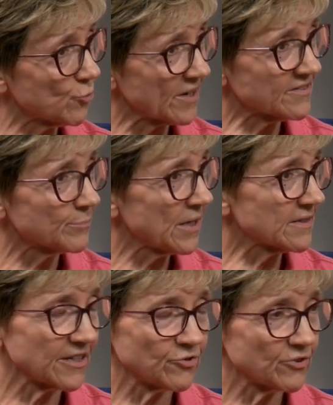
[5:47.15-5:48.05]
Twice a
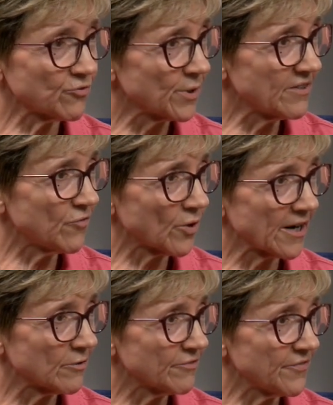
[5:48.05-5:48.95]
month, I do a
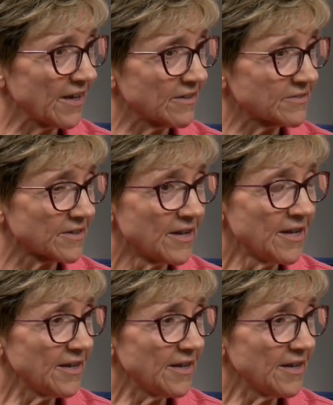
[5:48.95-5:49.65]
24 hour fast,